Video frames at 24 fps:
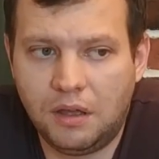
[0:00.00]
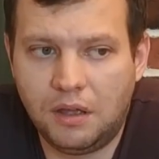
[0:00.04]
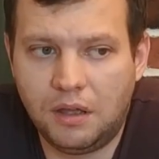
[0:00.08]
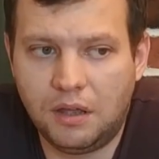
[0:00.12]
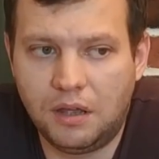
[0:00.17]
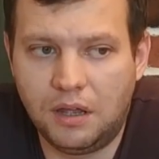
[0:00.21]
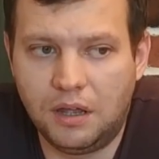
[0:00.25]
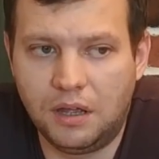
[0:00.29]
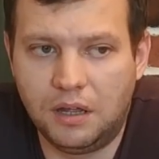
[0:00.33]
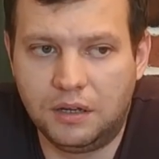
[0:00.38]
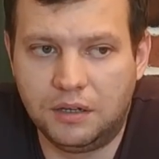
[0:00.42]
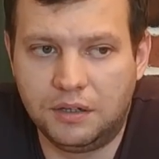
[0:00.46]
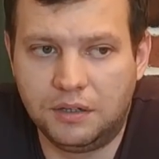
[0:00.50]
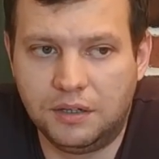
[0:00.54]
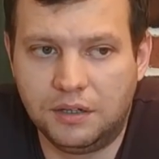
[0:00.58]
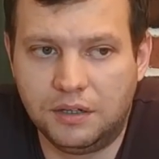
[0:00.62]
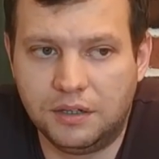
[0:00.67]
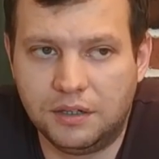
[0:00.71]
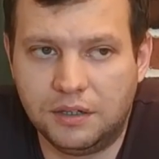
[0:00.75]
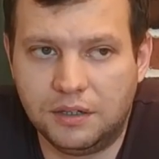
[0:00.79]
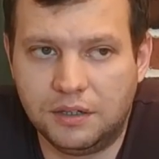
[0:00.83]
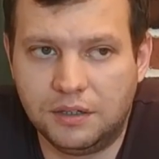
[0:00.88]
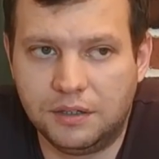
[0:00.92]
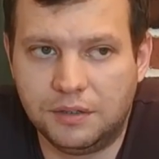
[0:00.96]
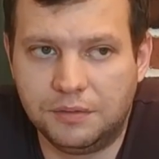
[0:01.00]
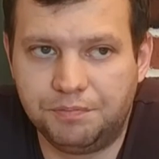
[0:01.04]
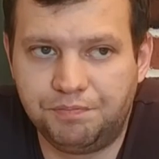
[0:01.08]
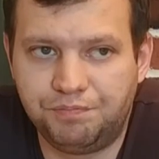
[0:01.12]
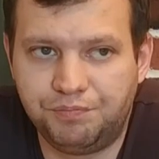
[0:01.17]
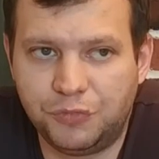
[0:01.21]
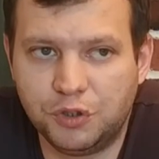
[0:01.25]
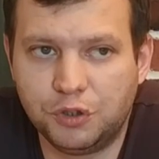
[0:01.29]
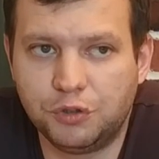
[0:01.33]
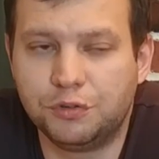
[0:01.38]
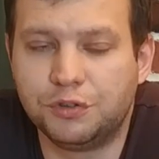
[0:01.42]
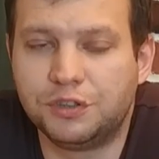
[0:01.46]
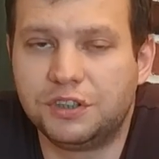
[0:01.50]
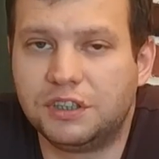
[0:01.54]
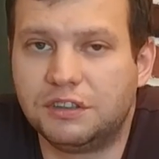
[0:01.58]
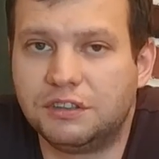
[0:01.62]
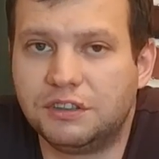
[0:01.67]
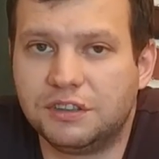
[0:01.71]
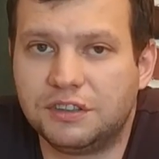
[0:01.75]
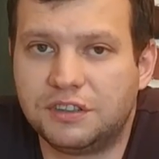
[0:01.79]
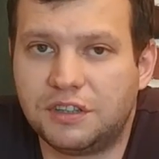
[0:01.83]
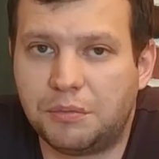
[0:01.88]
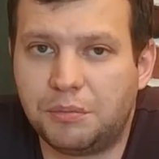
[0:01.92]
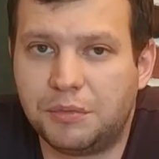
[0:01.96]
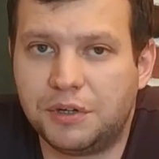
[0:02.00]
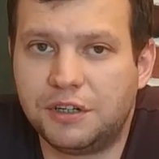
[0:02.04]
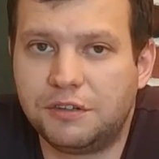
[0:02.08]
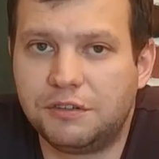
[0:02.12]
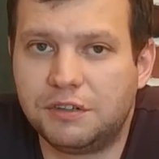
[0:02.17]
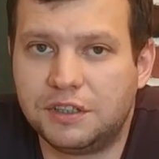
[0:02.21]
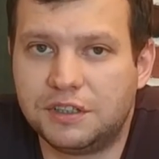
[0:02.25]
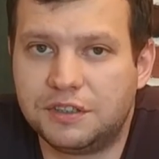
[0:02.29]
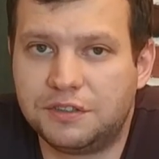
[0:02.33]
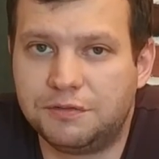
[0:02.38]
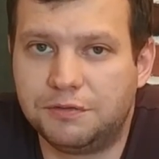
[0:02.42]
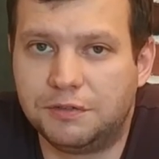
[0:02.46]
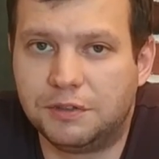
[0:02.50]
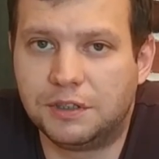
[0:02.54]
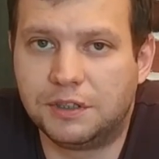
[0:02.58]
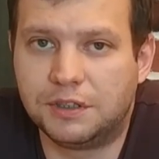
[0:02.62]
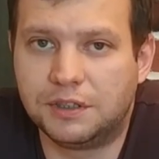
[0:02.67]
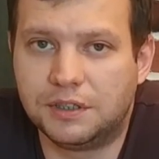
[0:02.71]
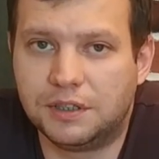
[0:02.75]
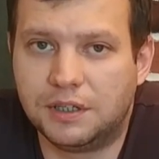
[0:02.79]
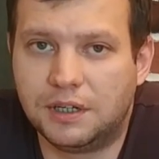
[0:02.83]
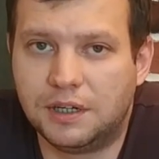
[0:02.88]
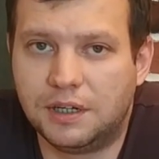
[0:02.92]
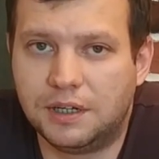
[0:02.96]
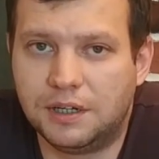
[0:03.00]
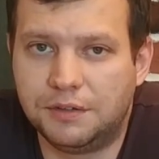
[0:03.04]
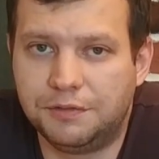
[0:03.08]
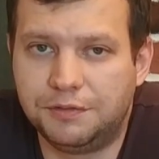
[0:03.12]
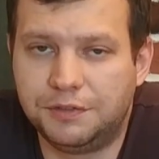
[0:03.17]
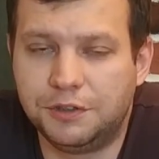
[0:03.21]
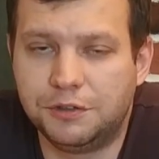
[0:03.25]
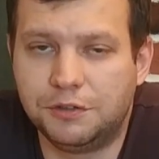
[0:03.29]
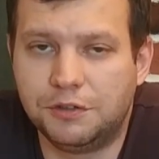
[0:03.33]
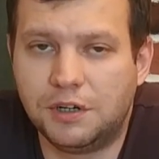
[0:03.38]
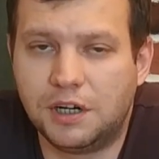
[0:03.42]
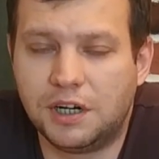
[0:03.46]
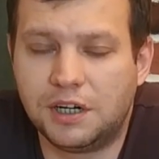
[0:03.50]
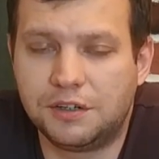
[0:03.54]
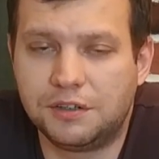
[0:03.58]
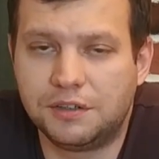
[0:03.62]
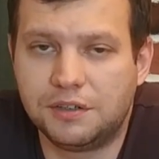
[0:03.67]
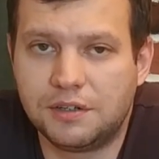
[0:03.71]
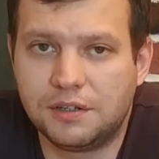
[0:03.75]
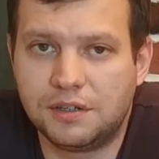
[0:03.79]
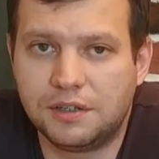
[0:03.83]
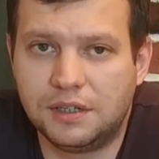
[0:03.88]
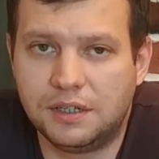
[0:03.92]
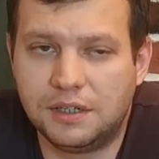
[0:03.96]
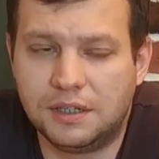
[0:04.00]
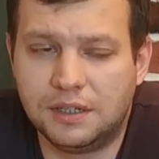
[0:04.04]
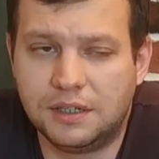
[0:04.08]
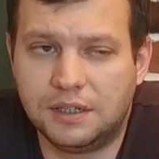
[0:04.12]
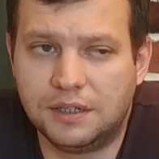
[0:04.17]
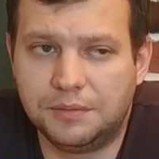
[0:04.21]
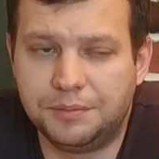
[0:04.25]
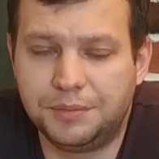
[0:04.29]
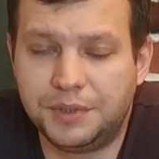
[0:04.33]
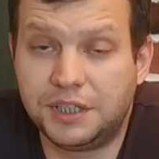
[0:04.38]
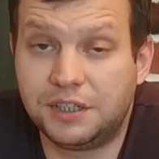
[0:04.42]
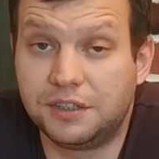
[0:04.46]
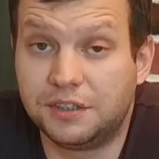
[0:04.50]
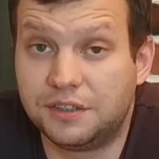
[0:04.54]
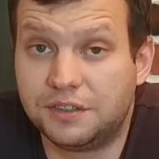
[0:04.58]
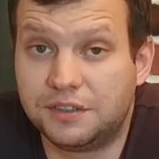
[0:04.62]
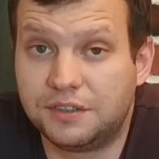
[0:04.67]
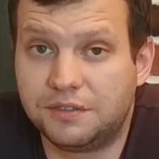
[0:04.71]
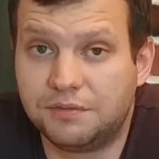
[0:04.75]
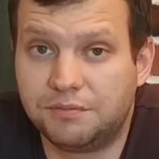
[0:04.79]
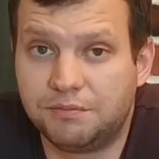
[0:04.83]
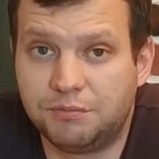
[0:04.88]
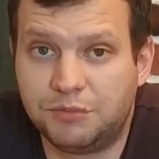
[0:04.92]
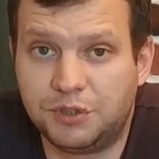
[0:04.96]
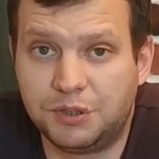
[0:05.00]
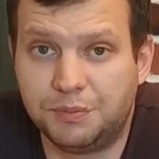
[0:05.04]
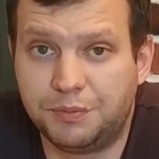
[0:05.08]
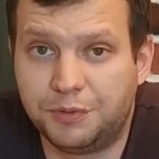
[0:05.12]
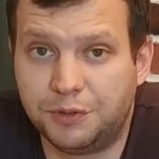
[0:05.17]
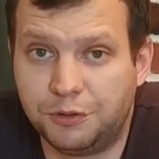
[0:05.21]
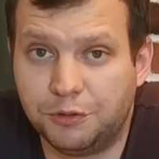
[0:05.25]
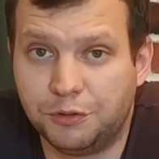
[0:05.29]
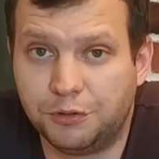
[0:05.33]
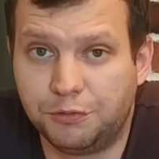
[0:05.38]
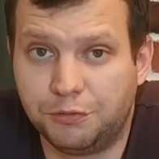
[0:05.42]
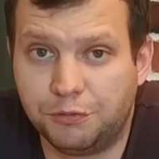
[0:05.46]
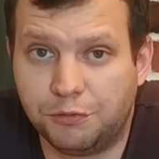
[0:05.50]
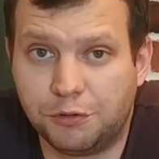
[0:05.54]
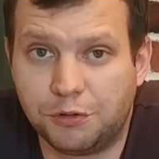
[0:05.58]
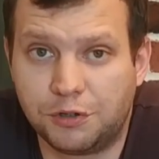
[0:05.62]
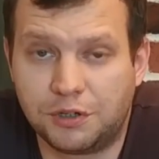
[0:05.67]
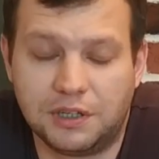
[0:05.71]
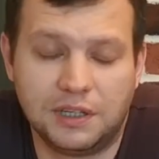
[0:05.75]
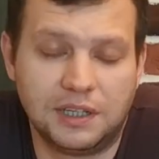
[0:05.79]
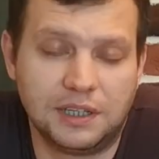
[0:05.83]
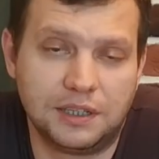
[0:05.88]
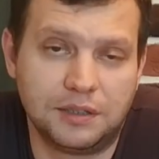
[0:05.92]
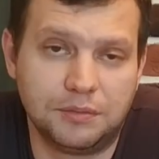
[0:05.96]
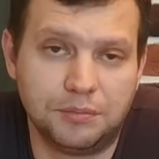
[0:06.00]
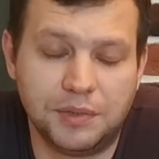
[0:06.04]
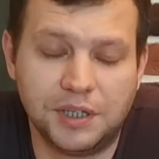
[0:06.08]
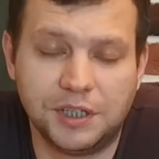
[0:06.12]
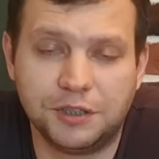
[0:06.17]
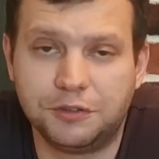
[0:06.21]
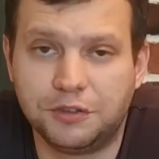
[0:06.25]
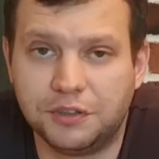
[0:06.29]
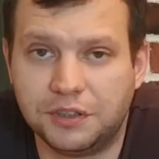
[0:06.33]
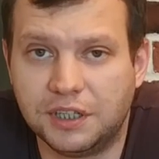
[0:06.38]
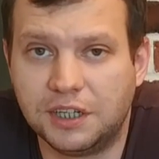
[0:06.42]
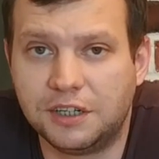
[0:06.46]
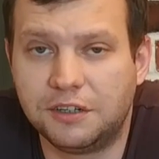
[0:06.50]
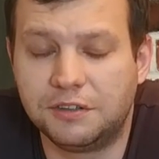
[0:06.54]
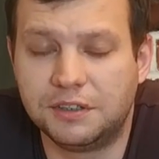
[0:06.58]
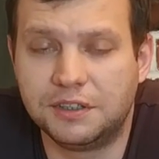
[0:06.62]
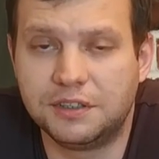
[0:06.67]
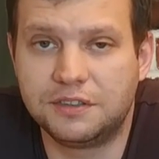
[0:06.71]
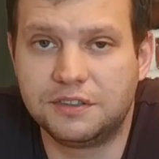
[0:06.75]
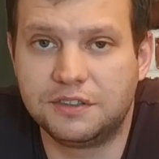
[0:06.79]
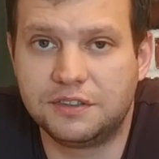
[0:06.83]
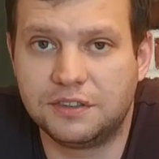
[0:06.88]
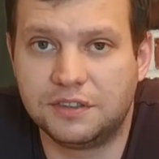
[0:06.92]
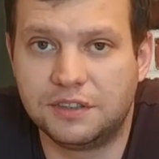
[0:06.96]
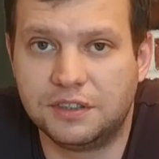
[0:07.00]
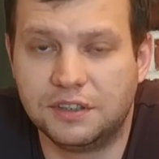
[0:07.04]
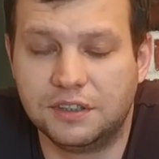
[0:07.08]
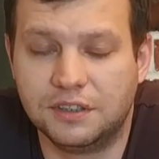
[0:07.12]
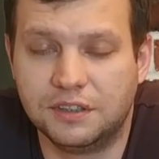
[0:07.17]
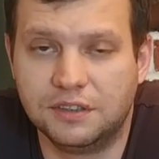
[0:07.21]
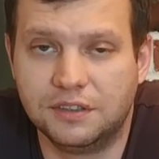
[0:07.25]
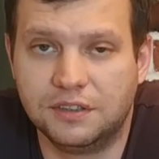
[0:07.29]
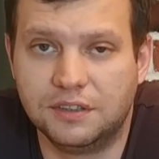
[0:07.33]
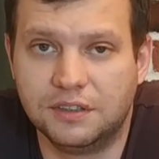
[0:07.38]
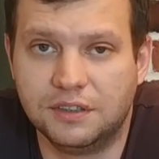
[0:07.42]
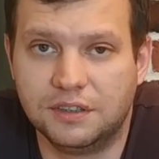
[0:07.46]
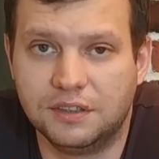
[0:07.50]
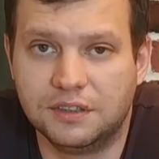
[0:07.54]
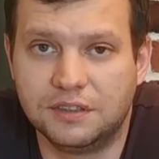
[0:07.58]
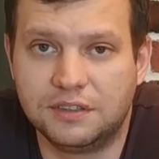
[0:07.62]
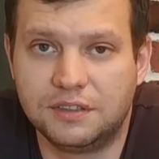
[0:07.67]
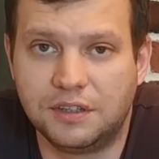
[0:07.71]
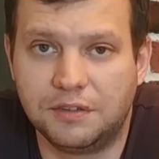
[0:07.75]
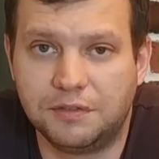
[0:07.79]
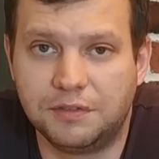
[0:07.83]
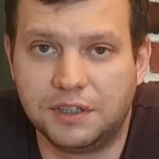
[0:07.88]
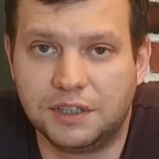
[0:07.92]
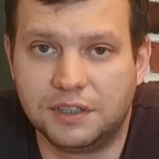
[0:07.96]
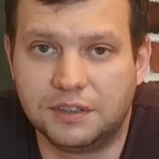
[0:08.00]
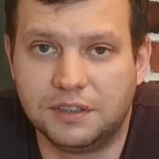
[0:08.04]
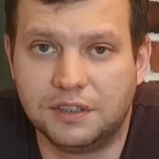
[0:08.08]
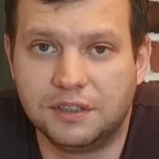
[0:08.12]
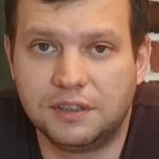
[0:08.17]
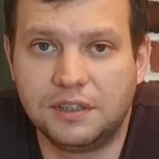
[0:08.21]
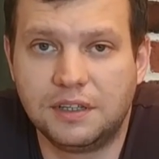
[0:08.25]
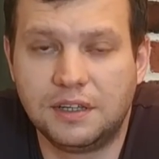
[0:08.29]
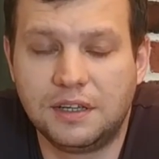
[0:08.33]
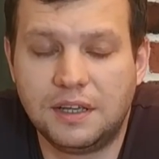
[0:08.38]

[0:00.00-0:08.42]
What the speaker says: And there are some areas where VR beacons simply don't work, like mountain areas and stuff like that.